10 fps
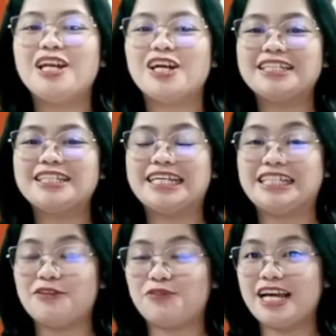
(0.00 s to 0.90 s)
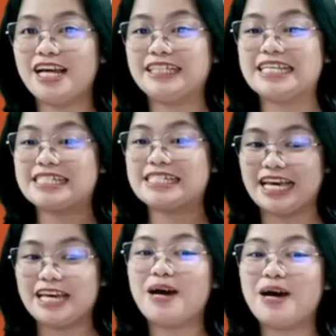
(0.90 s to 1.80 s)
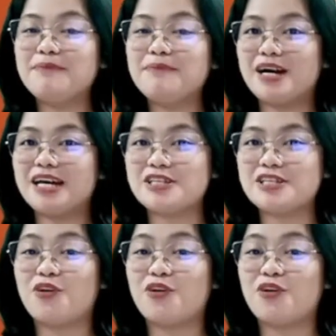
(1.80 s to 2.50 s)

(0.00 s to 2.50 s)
learned the different distinct body parts of